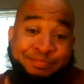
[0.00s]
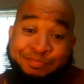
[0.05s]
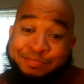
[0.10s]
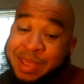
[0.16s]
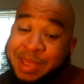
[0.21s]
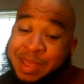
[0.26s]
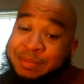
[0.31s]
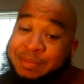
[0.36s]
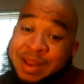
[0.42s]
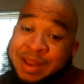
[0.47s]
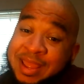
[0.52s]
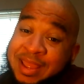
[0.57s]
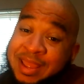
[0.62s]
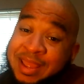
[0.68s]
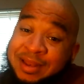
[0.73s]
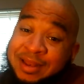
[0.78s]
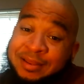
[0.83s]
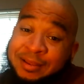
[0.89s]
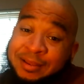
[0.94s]
Maybe they
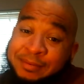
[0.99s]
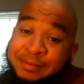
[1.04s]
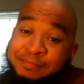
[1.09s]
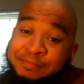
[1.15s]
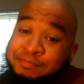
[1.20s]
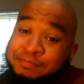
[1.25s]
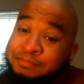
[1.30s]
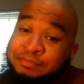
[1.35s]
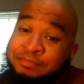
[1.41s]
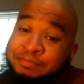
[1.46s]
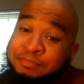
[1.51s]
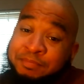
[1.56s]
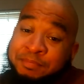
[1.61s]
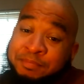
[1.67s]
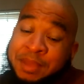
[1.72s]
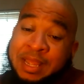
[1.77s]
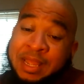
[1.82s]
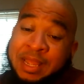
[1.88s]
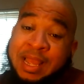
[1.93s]
into
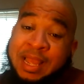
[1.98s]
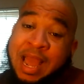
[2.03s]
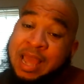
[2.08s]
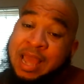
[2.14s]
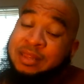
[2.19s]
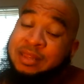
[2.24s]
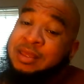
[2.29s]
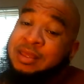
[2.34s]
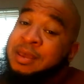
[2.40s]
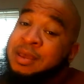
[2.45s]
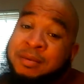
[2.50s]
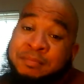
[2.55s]
big guys.